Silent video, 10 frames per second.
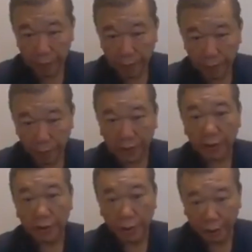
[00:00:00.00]
What is
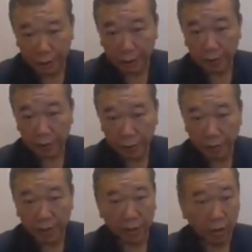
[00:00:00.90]
your choice? To
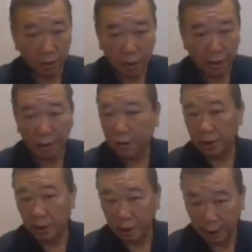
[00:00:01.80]
lead a normal life or
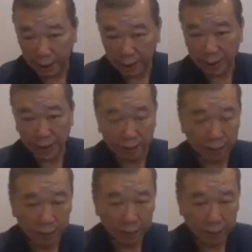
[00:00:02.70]
kill all the cancer cell?